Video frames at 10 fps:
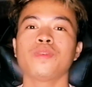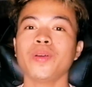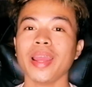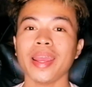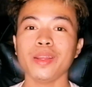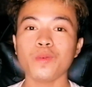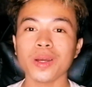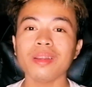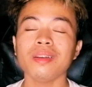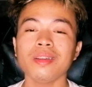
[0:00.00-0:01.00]
for
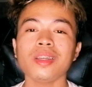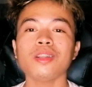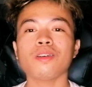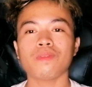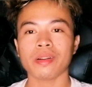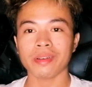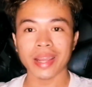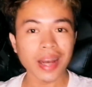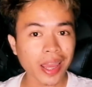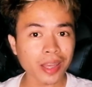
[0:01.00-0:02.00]
anyone in need of a
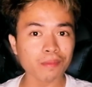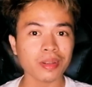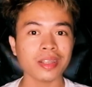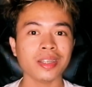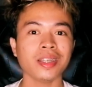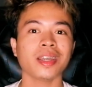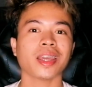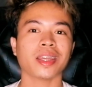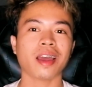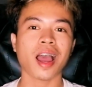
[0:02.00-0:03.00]
reliably
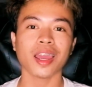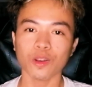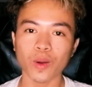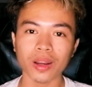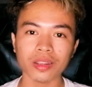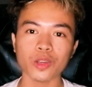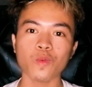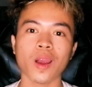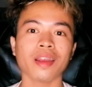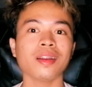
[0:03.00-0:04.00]
and high quality
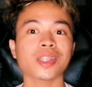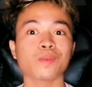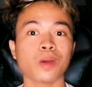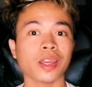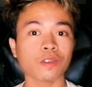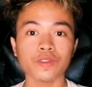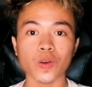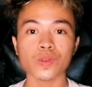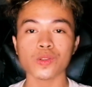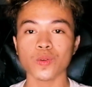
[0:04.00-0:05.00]
wireless
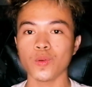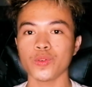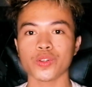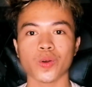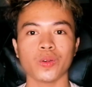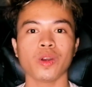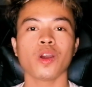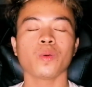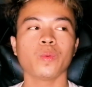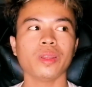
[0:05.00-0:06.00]
microphone solution,
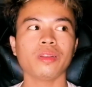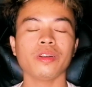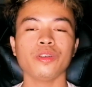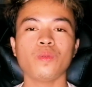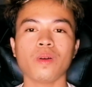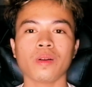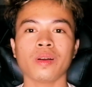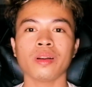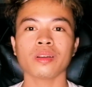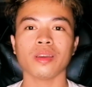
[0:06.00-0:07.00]
whether you
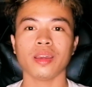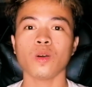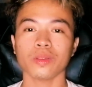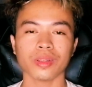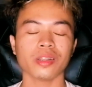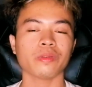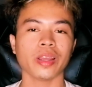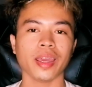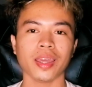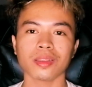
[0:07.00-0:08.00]
are a content
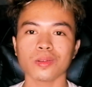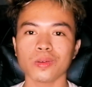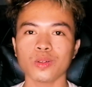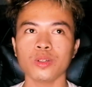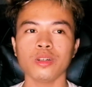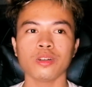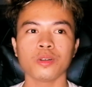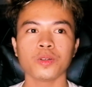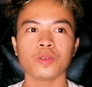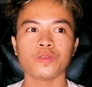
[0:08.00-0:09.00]
creator,
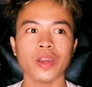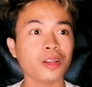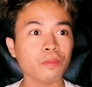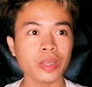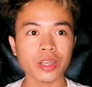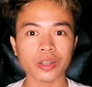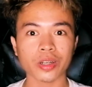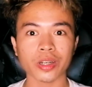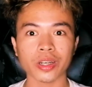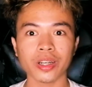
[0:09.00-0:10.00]

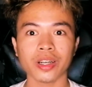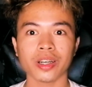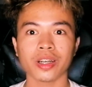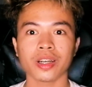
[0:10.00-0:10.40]
filmmaker,